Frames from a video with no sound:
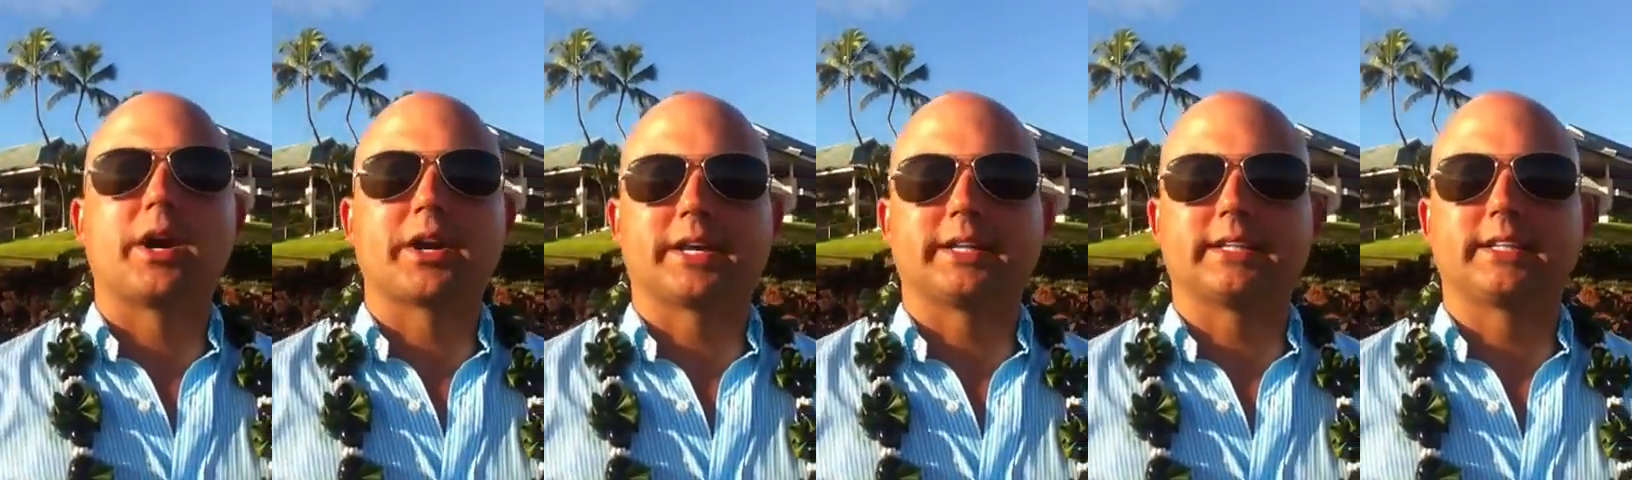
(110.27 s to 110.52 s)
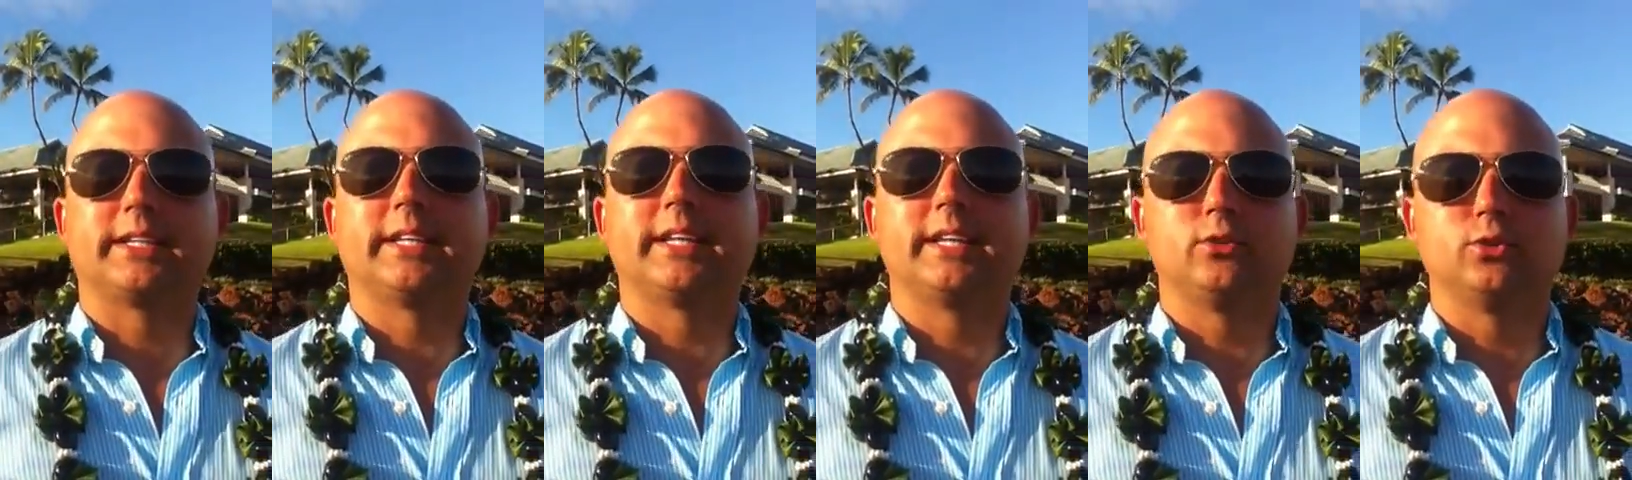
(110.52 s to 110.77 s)

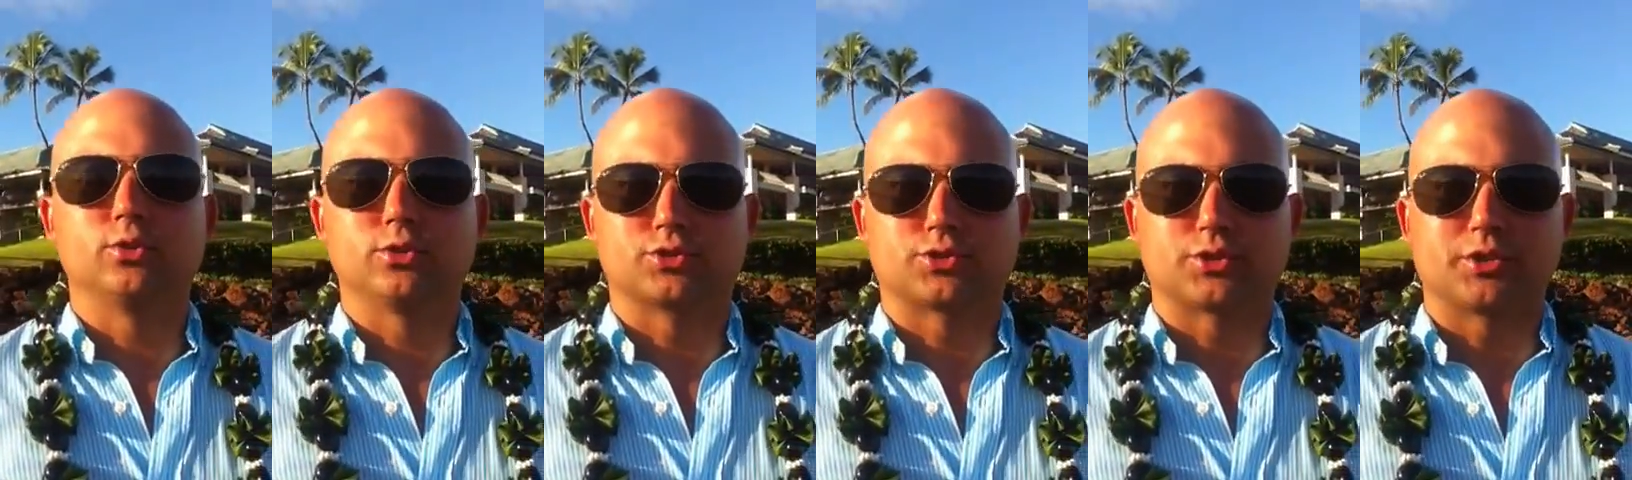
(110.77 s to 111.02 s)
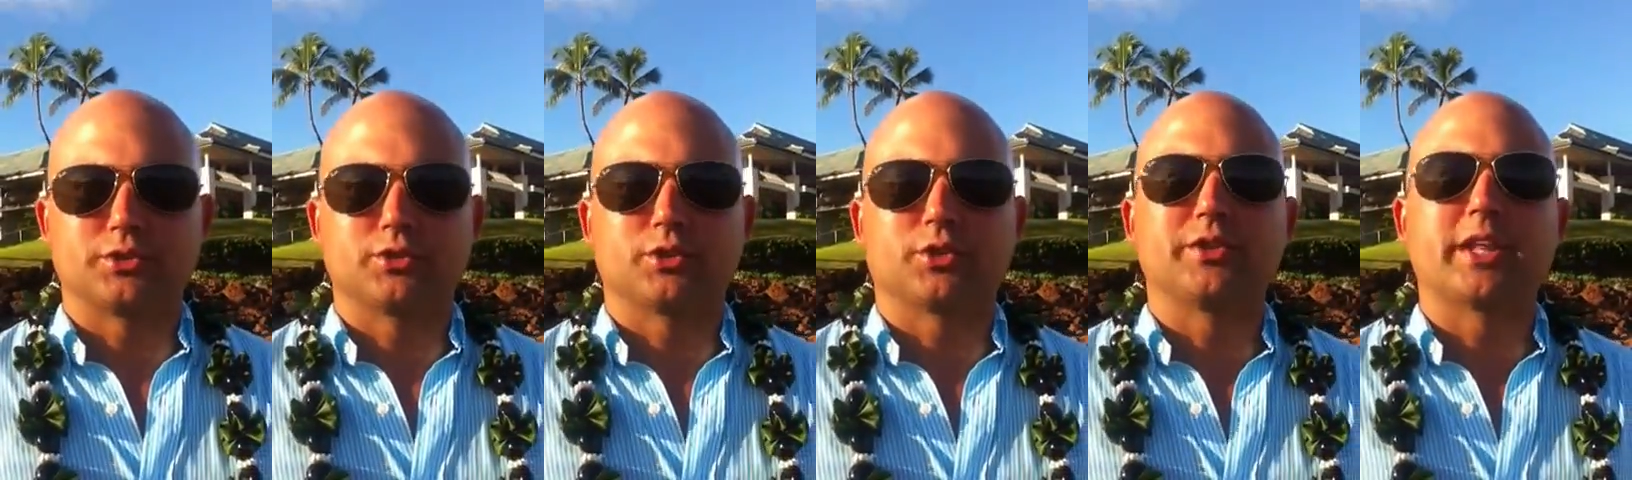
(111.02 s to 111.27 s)
marketing
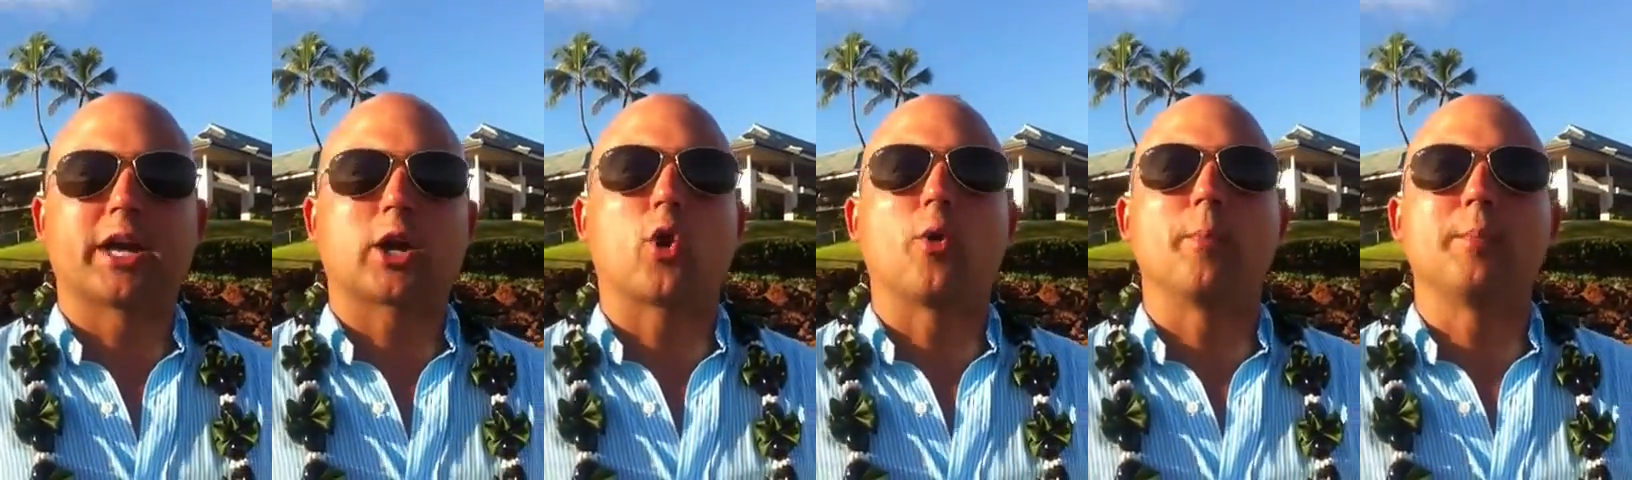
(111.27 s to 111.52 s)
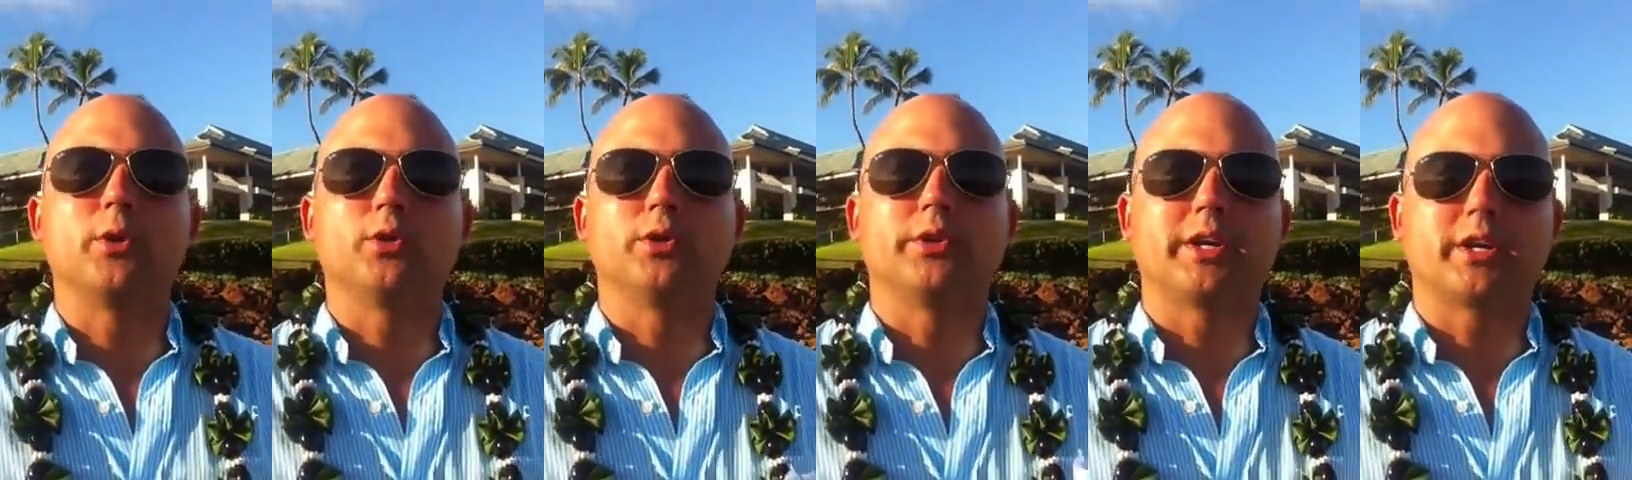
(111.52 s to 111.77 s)
industry, you know, the
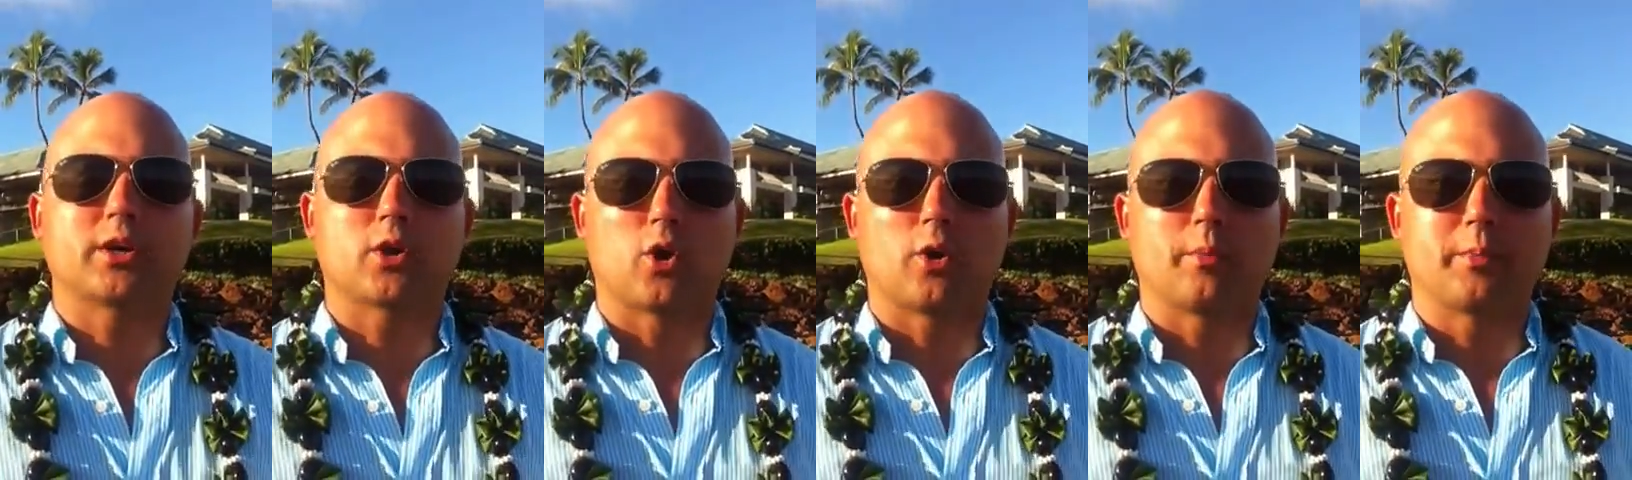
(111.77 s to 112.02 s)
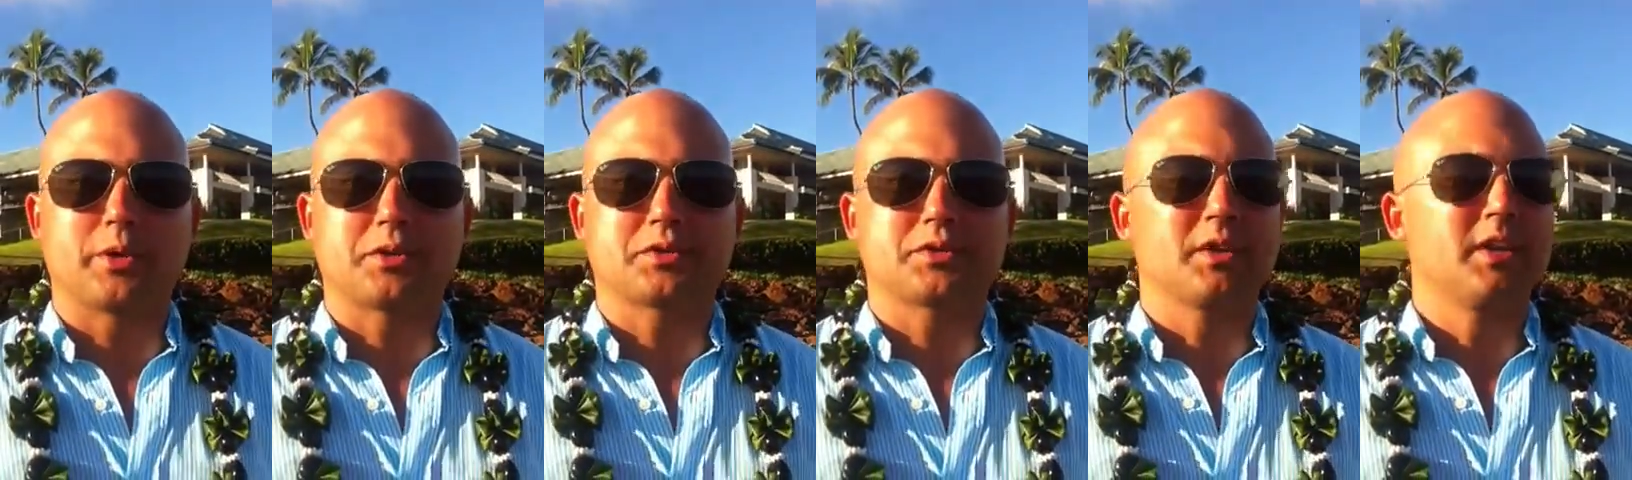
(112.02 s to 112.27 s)
community
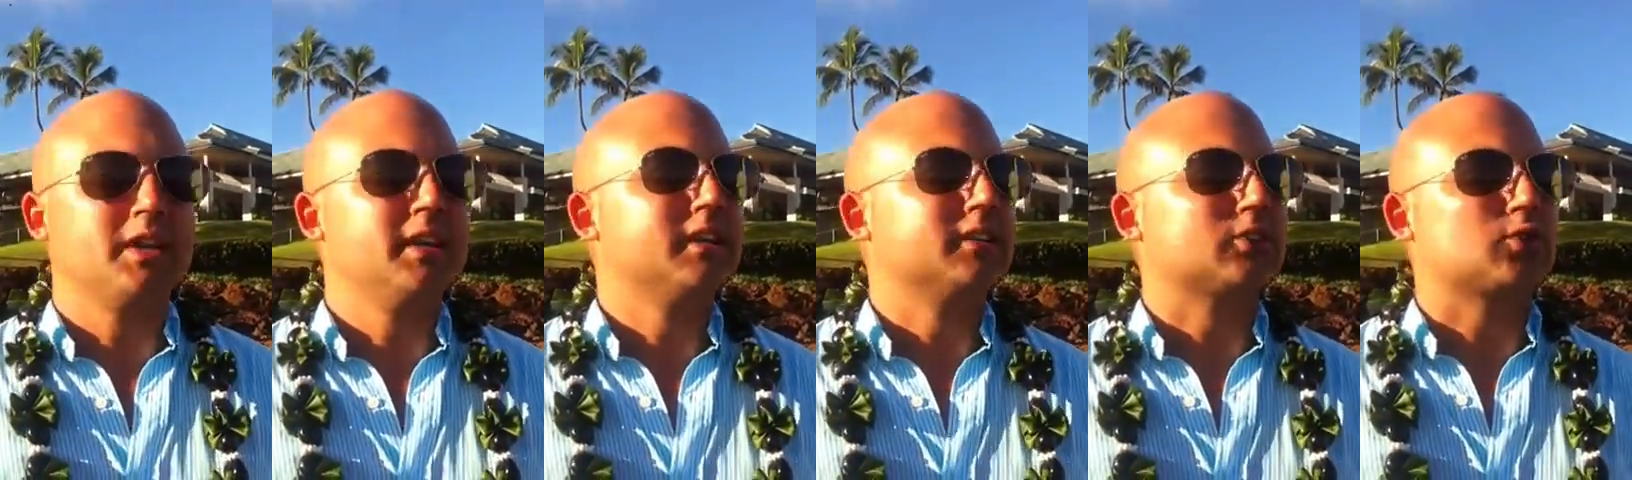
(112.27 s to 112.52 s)
commerce.